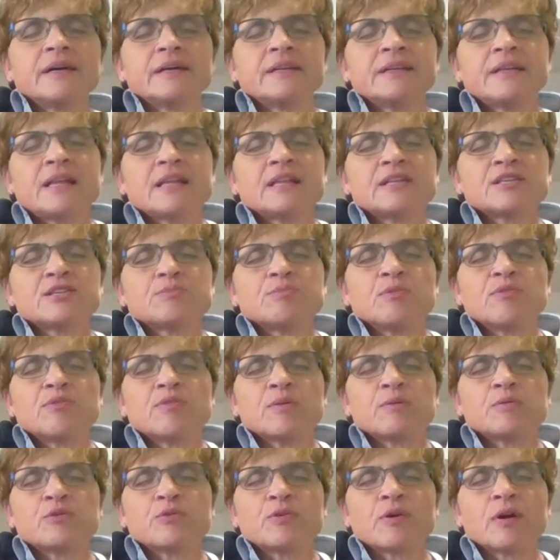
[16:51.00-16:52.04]
Now let's move
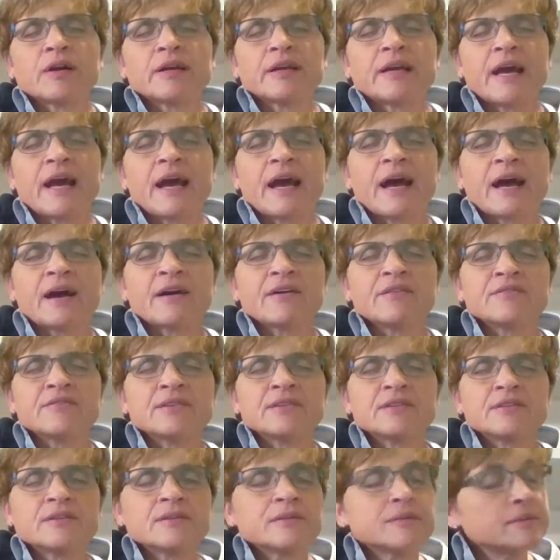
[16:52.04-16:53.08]
up to our
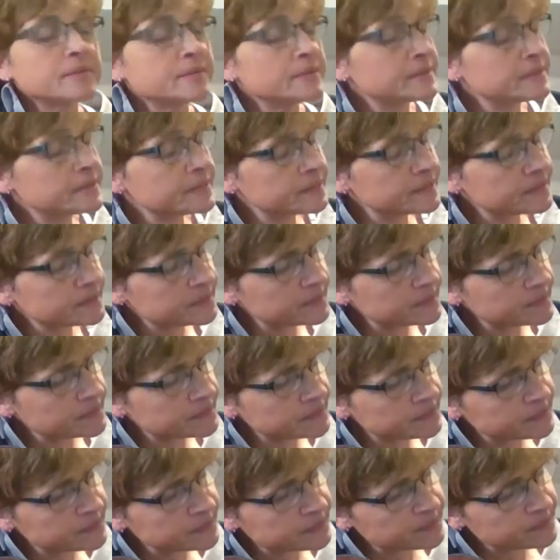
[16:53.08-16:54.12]
calves.
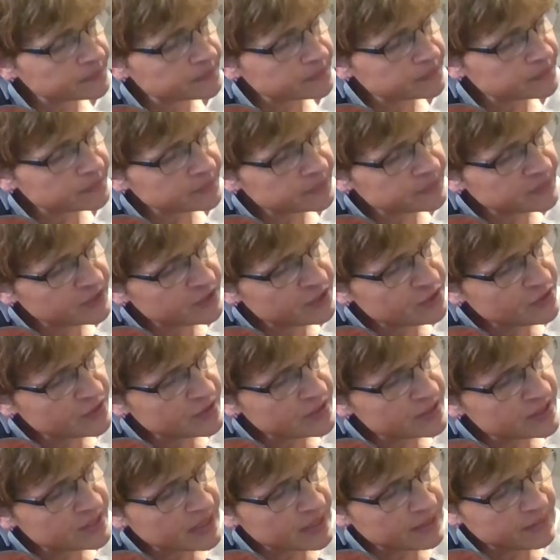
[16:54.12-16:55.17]
Let's do the
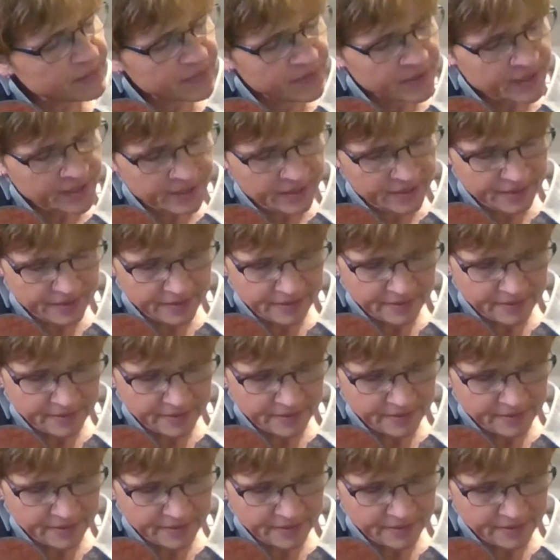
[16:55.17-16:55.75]
same thing.